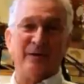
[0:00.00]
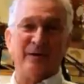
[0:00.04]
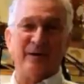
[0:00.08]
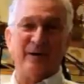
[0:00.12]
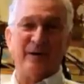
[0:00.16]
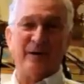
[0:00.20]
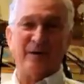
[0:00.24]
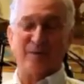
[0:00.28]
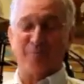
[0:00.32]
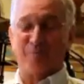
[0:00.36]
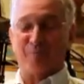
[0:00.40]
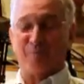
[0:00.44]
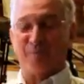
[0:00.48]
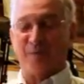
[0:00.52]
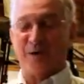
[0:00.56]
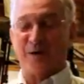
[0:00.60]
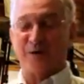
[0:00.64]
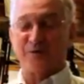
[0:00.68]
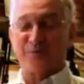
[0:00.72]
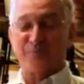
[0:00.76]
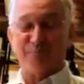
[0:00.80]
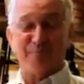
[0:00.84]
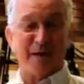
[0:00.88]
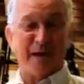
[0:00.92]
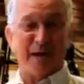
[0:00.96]
uh,
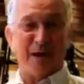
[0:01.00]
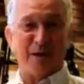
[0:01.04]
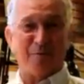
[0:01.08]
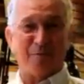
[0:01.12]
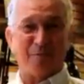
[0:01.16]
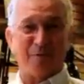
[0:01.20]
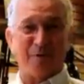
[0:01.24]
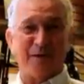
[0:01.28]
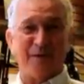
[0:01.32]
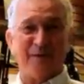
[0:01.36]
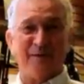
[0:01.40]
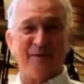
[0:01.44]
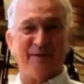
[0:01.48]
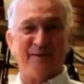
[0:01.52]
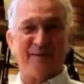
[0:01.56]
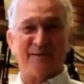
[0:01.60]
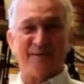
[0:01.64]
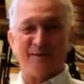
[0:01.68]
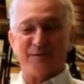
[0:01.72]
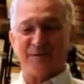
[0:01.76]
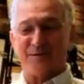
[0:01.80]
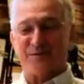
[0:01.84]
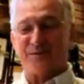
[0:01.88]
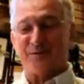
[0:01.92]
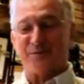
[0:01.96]
Russ Mowry,
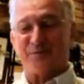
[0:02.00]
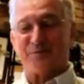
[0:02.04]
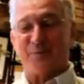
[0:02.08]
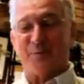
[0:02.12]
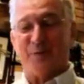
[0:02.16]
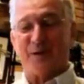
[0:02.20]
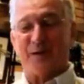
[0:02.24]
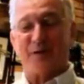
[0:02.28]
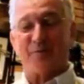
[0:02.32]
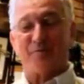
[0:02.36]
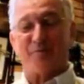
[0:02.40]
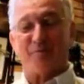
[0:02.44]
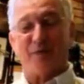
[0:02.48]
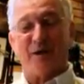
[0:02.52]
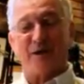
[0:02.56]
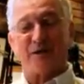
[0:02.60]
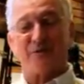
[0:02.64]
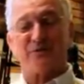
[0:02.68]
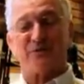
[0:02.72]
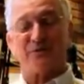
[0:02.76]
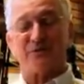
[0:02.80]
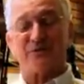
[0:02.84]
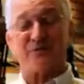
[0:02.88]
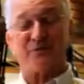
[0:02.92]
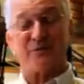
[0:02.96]
this is one of
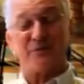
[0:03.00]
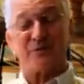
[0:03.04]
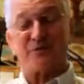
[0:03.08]
Russ's.